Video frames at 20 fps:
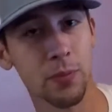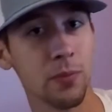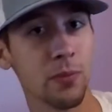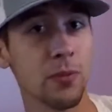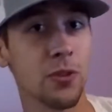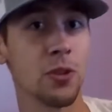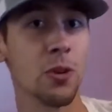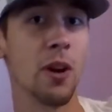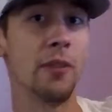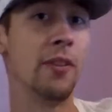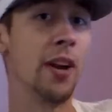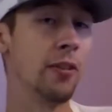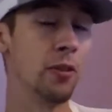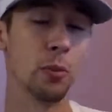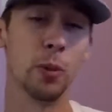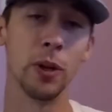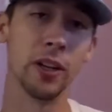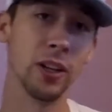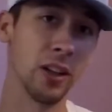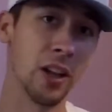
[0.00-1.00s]
So I've never
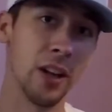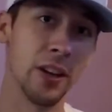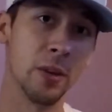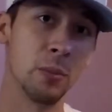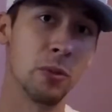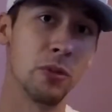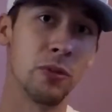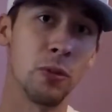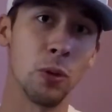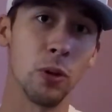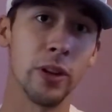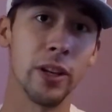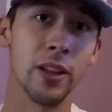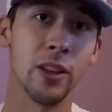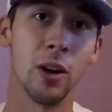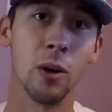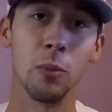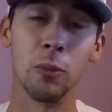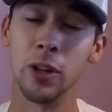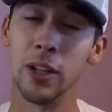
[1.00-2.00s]
been to London before
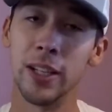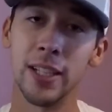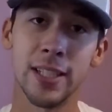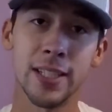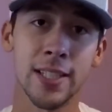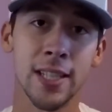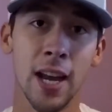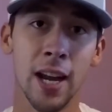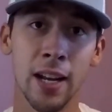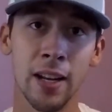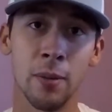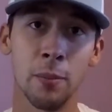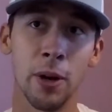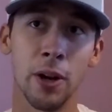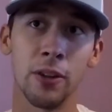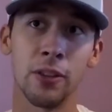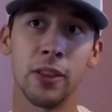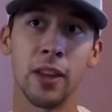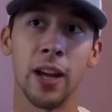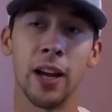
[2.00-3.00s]
either. I'm really excited
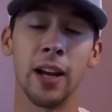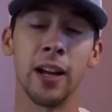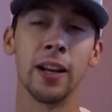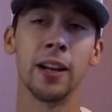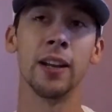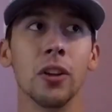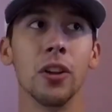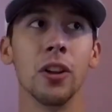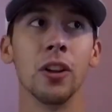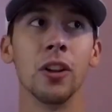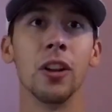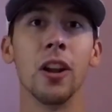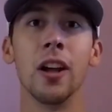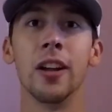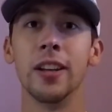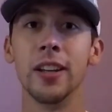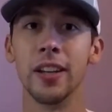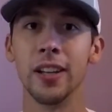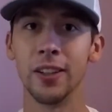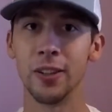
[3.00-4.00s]
about that.
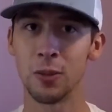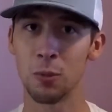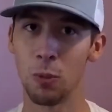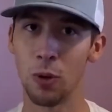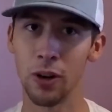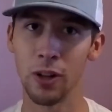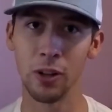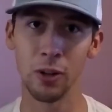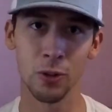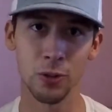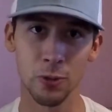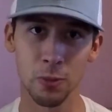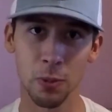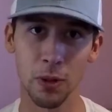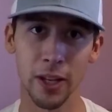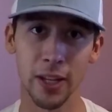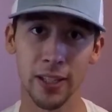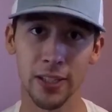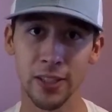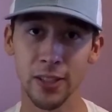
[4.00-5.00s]
London is one of those
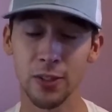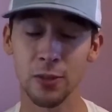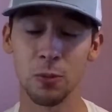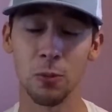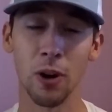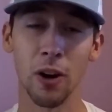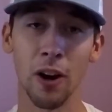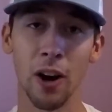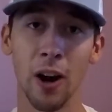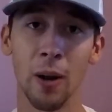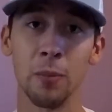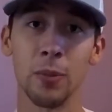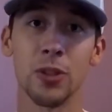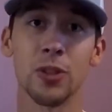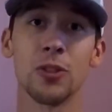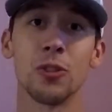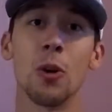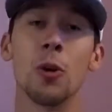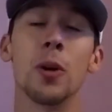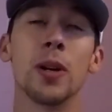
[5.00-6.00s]
places where I'm
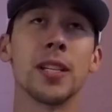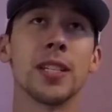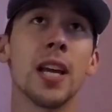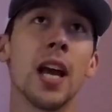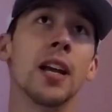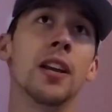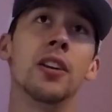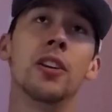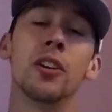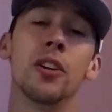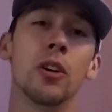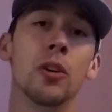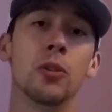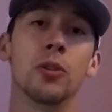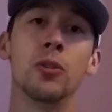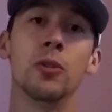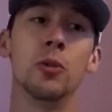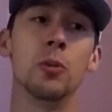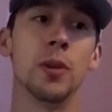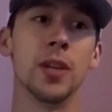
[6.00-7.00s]
so excited to go
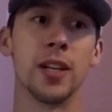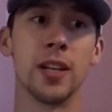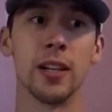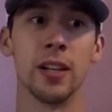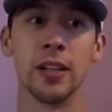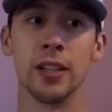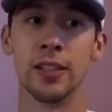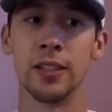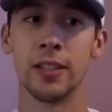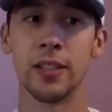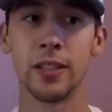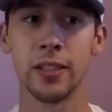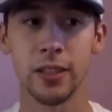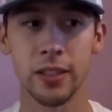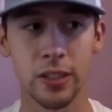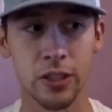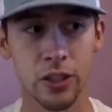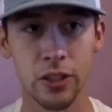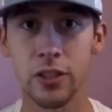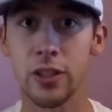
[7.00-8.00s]
to, because
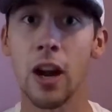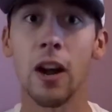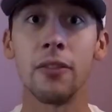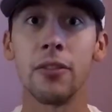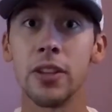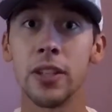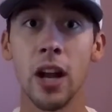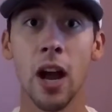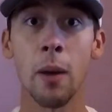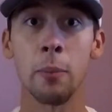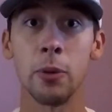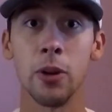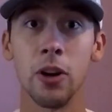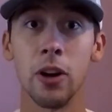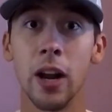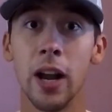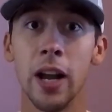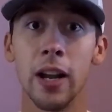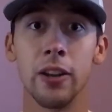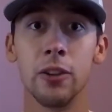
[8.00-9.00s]
just off the top of your
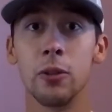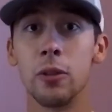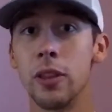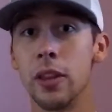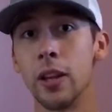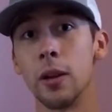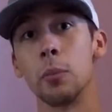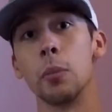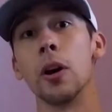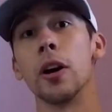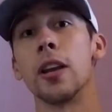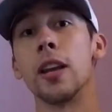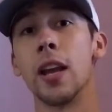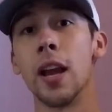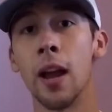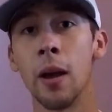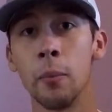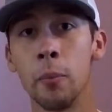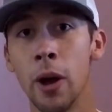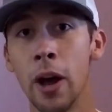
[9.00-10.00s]
head, you think
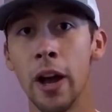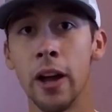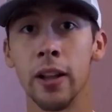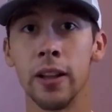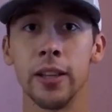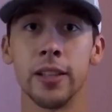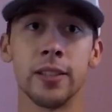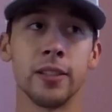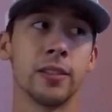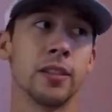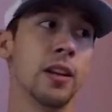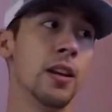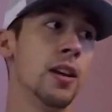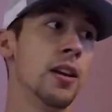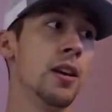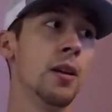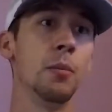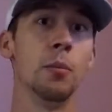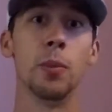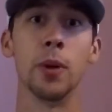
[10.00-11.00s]
Buckingham Palace,
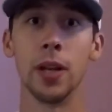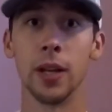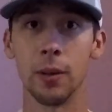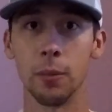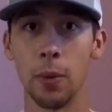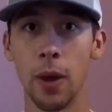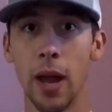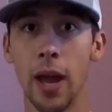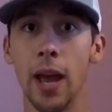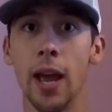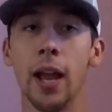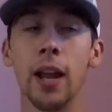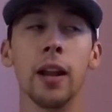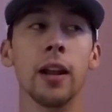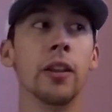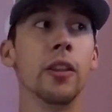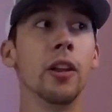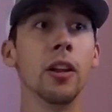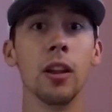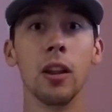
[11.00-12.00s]
Big
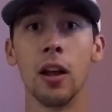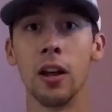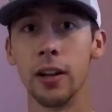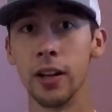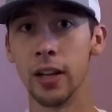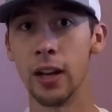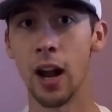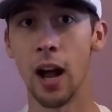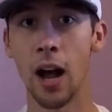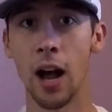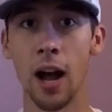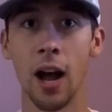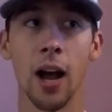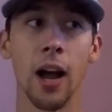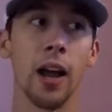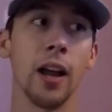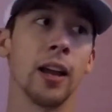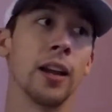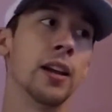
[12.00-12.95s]
Ben, the London Eye,